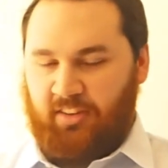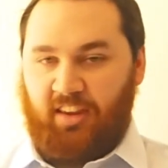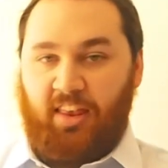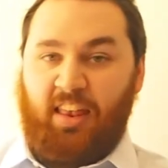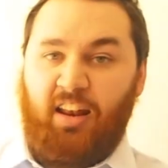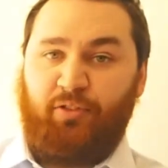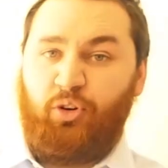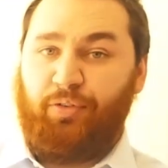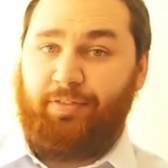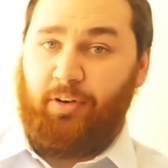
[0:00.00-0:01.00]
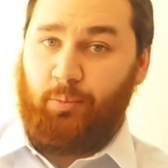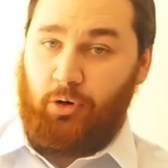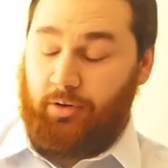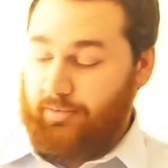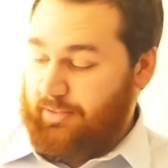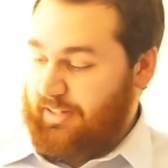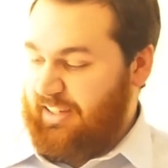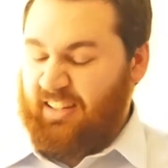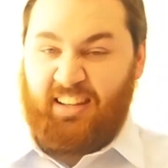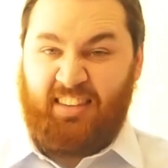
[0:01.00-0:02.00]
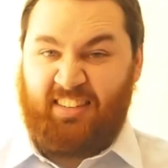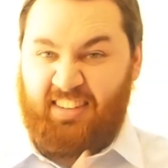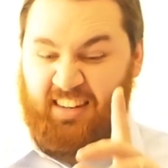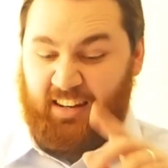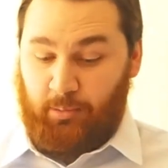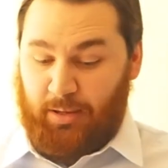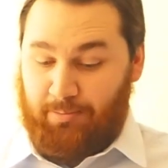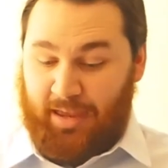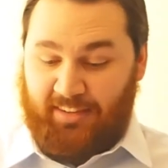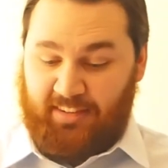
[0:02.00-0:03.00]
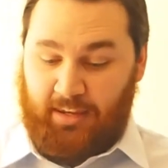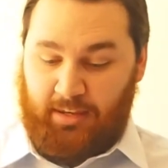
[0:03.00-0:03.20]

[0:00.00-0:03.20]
And then I've got a fun one. Now this is a little bit messy.